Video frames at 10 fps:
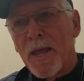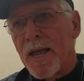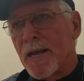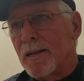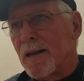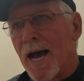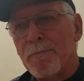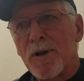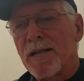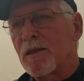and
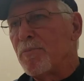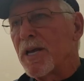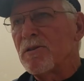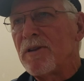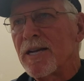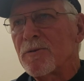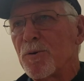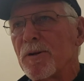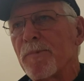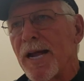I'm not the biggest
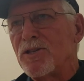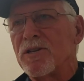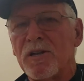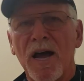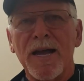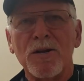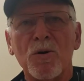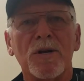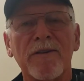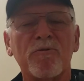expert, but I just I
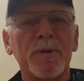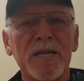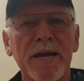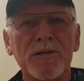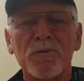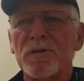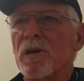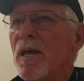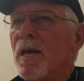know enough to be dangerous,